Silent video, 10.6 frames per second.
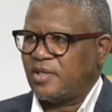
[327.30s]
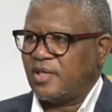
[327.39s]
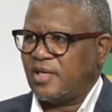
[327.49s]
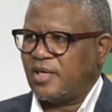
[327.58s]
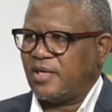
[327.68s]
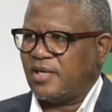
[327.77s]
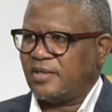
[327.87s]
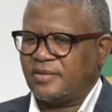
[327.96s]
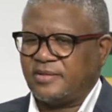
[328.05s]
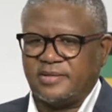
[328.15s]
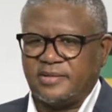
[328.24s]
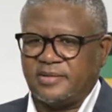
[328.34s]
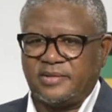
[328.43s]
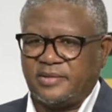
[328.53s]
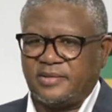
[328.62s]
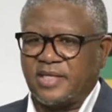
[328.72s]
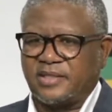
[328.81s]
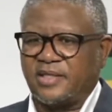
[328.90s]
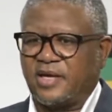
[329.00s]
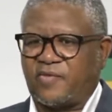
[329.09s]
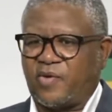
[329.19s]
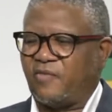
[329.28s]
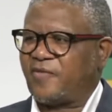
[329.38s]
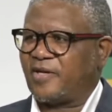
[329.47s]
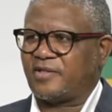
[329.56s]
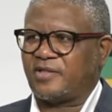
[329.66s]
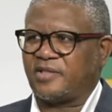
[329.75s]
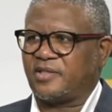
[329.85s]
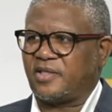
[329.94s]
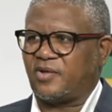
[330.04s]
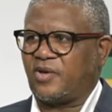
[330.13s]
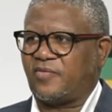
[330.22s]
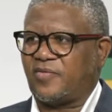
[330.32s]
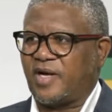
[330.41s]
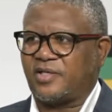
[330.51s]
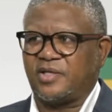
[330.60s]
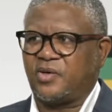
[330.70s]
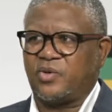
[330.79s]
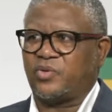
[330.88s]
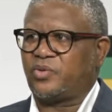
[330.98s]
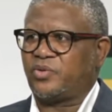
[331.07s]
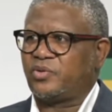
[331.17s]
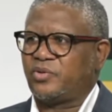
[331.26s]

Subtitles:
It doesn't have conferences and all of that, he knows.